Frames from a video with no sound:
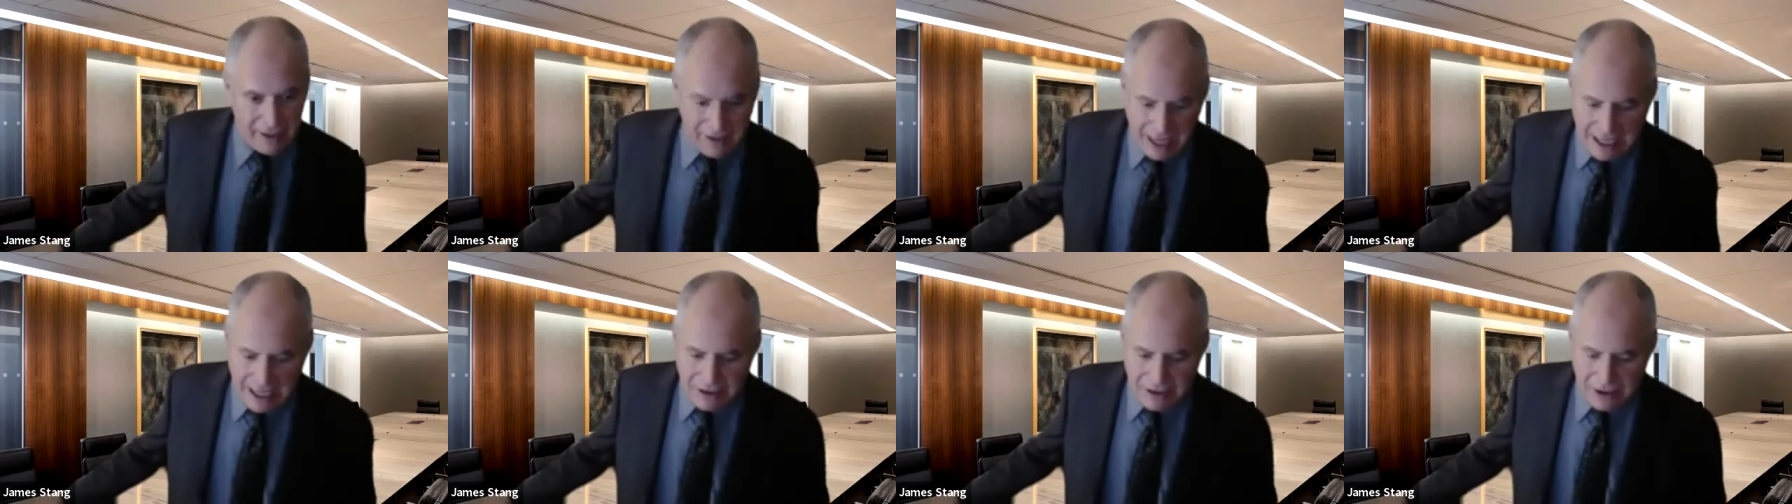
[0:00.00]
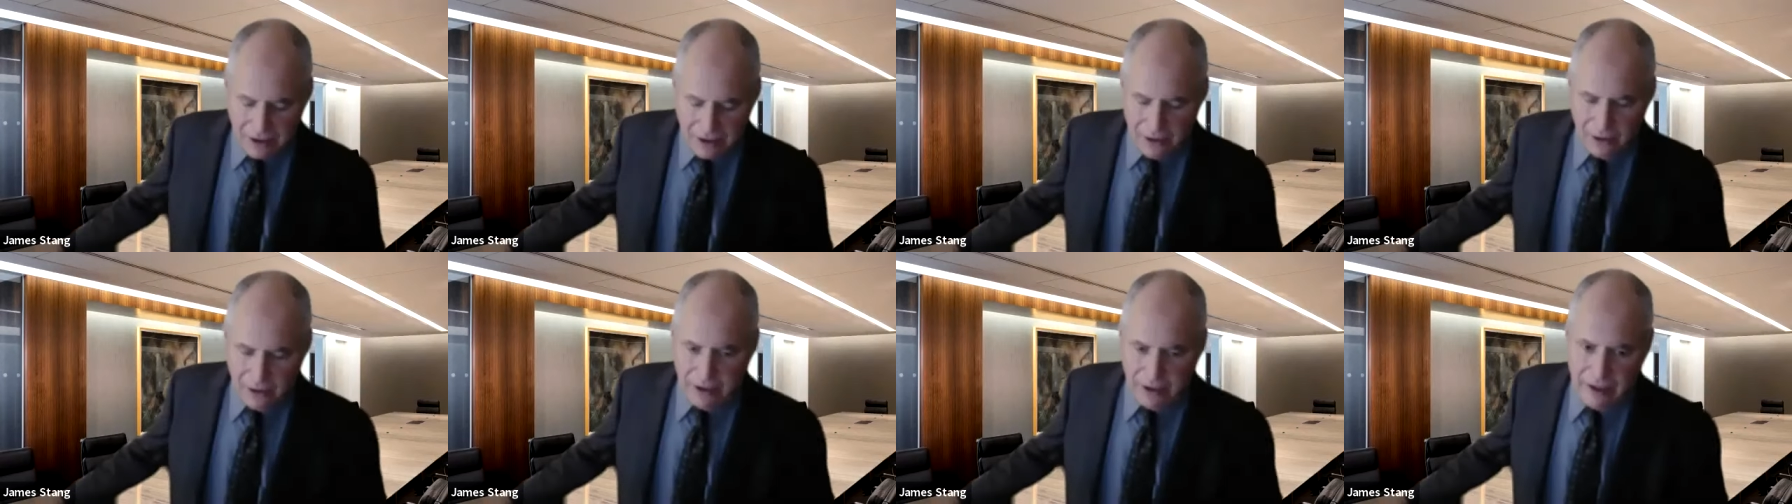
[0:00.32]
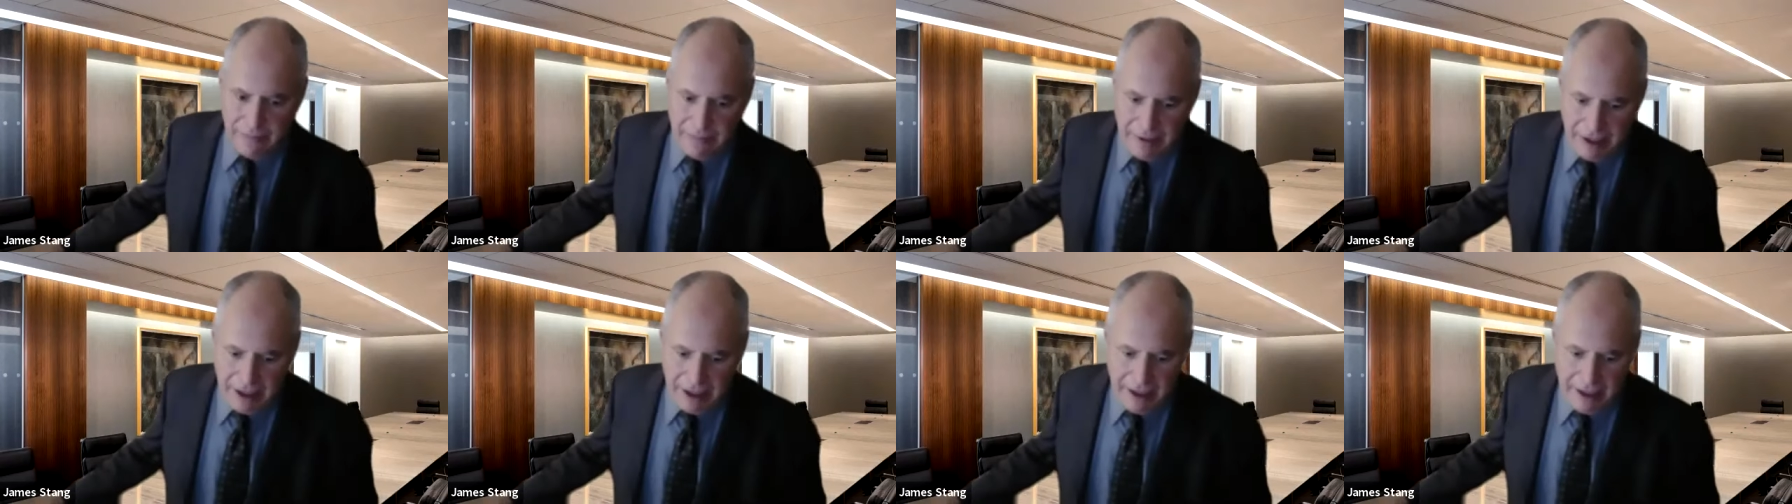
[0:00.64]
that's
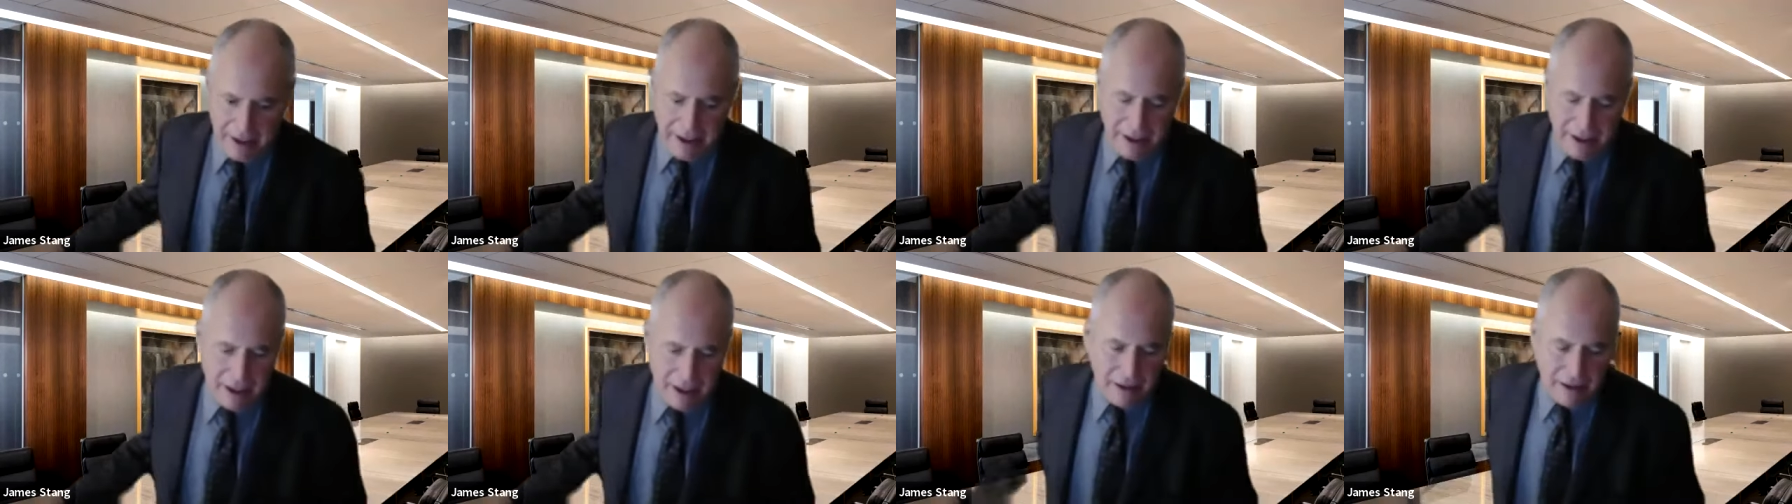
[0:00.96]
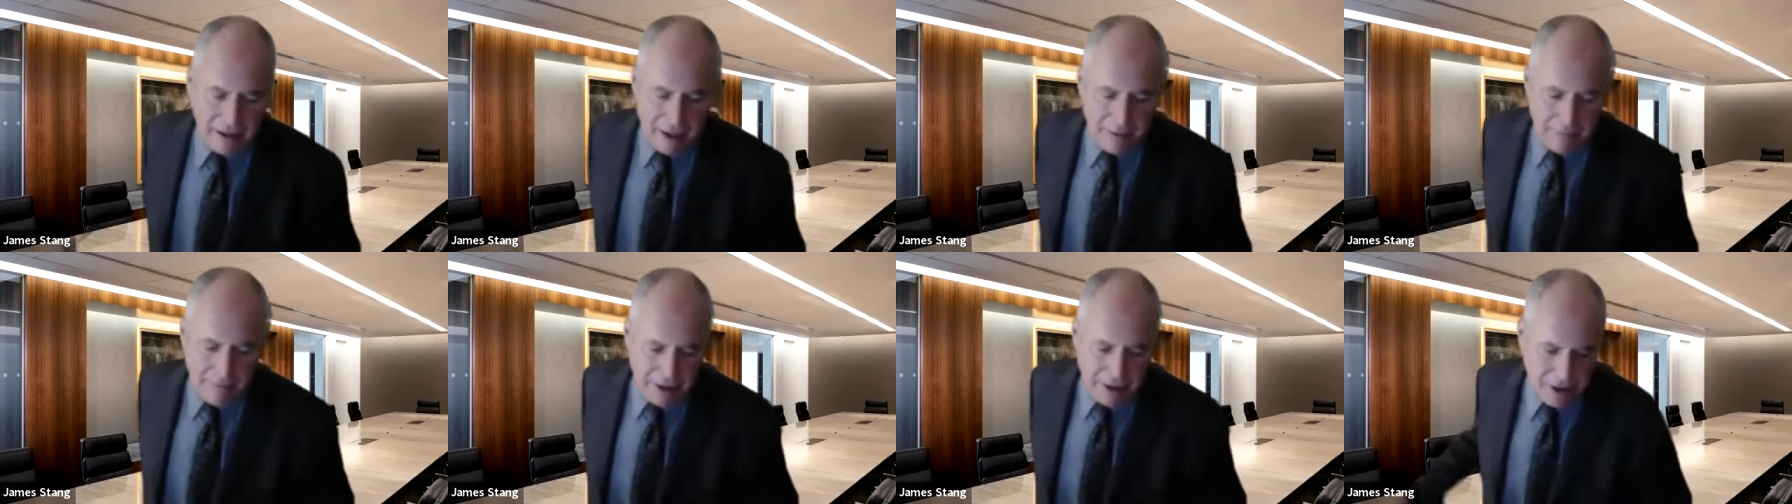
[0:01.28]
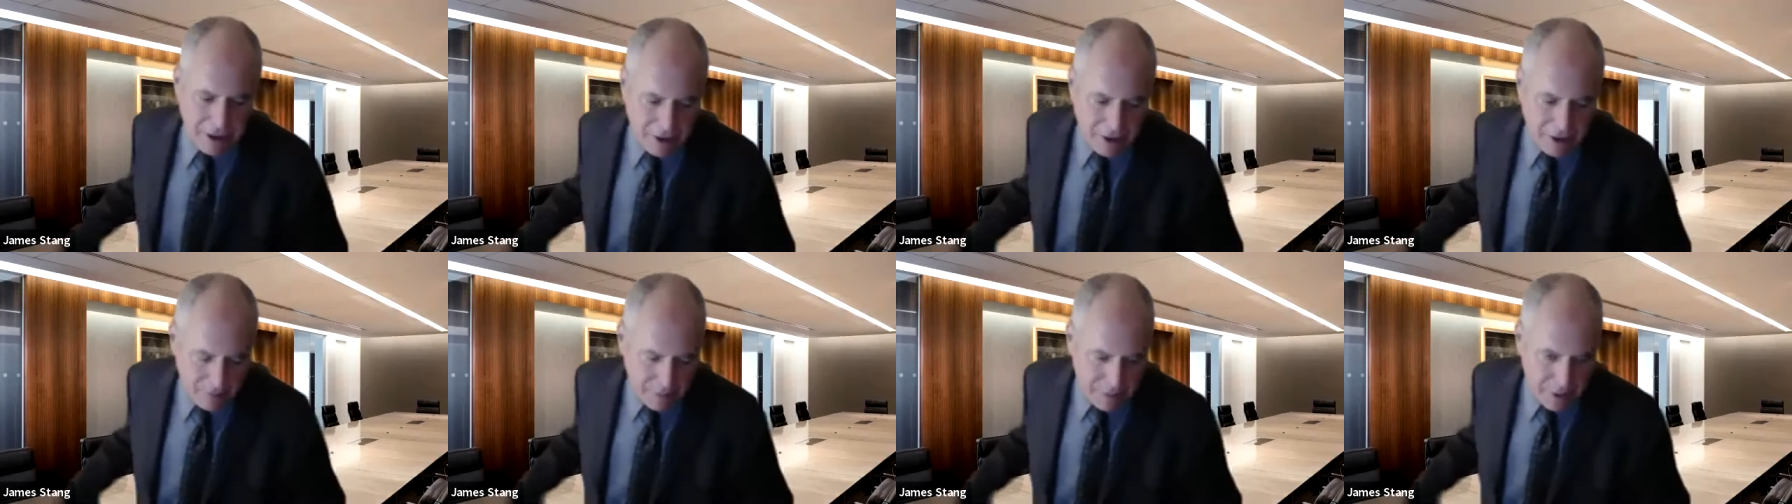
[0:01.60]
going to be a
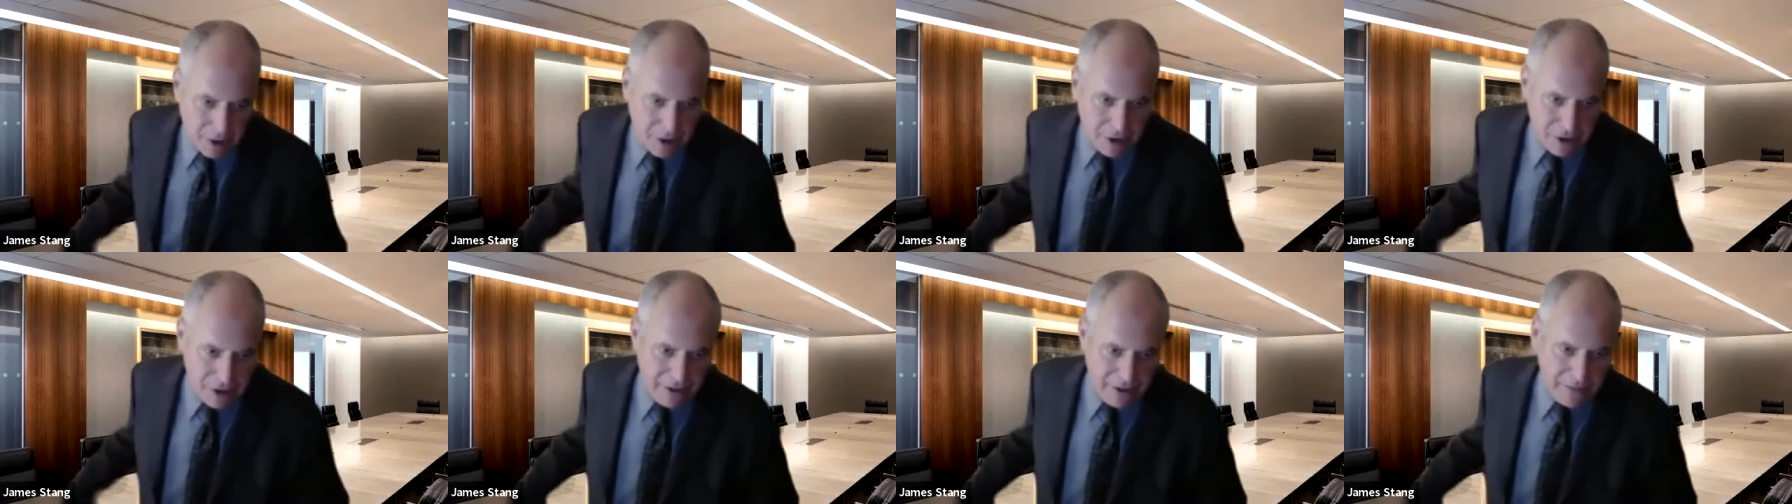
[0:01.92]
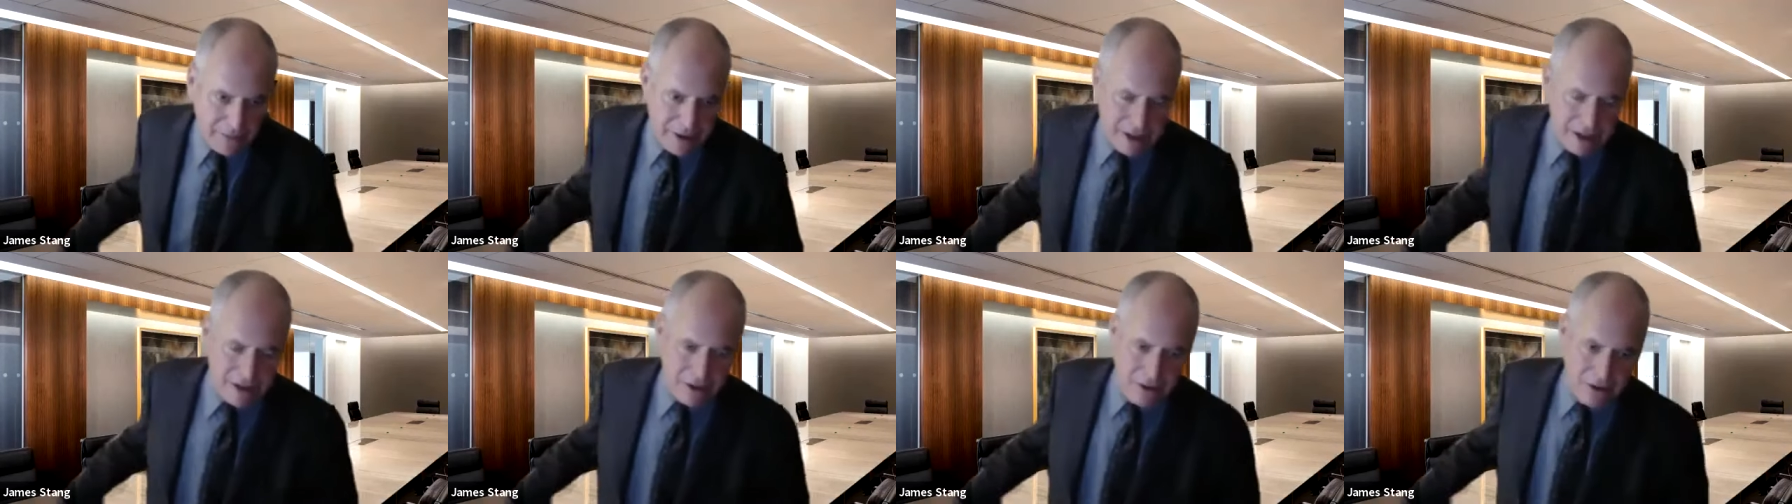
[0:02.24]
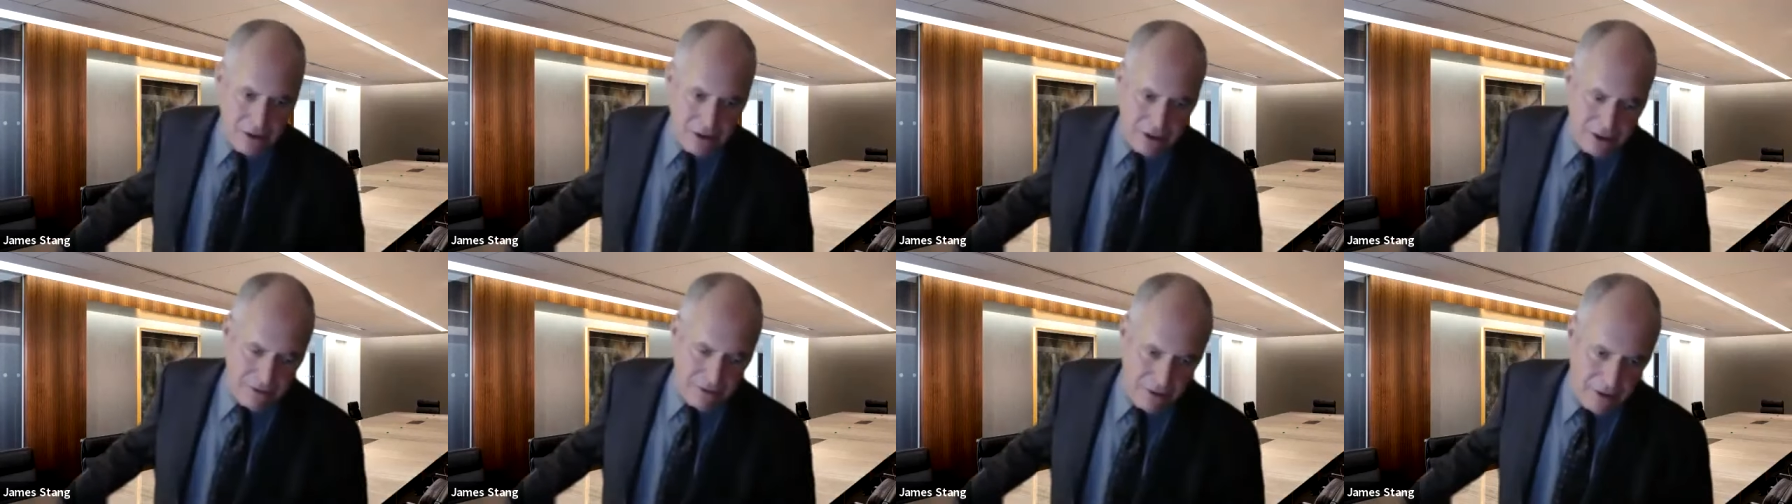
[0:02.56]
company called Berkeley
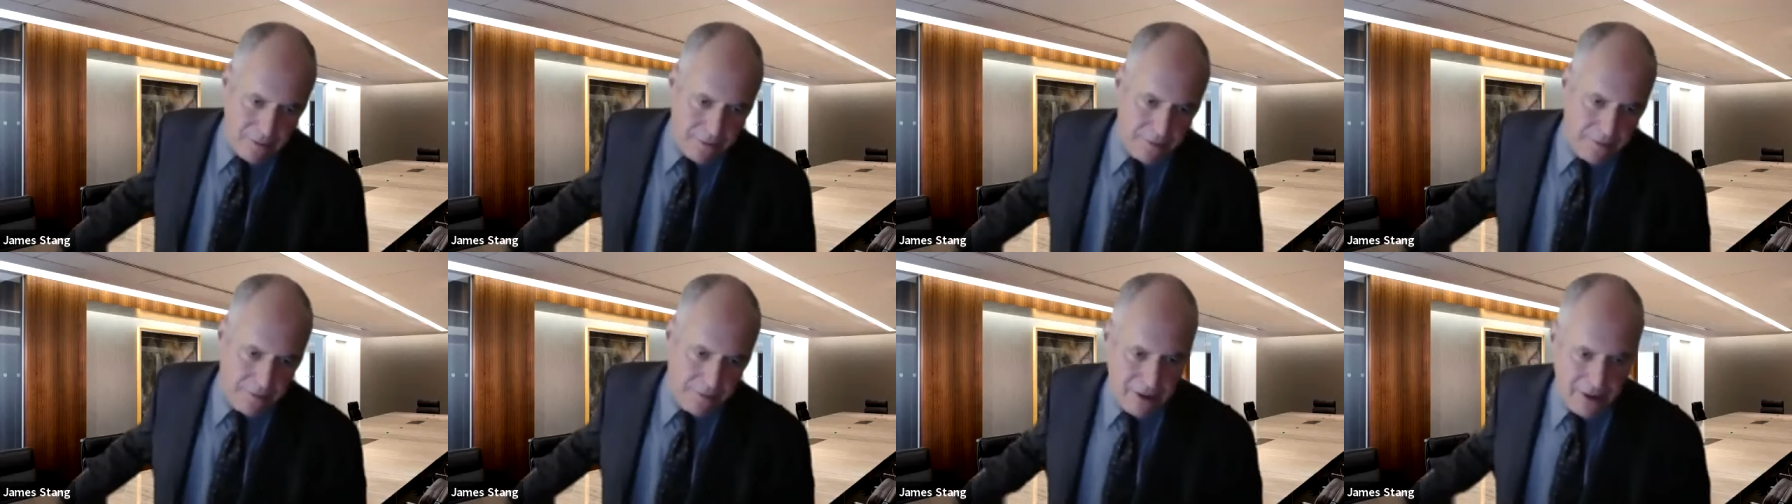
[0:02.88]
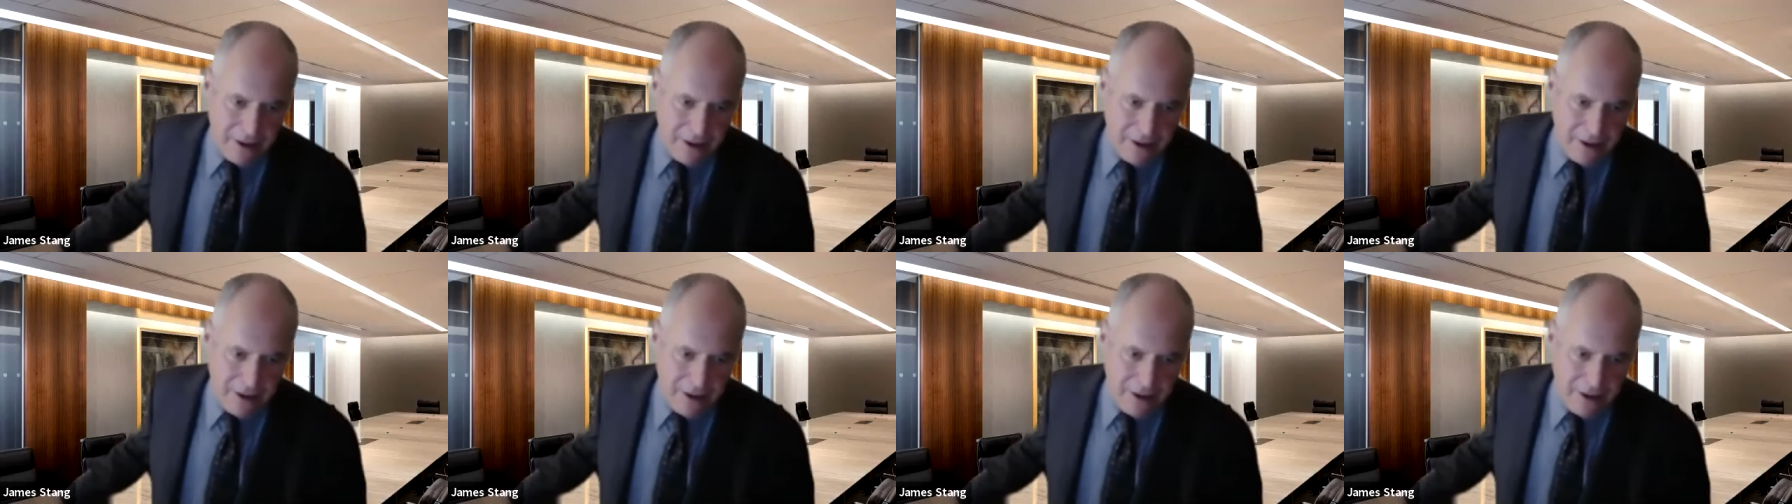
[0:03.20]
Research Group.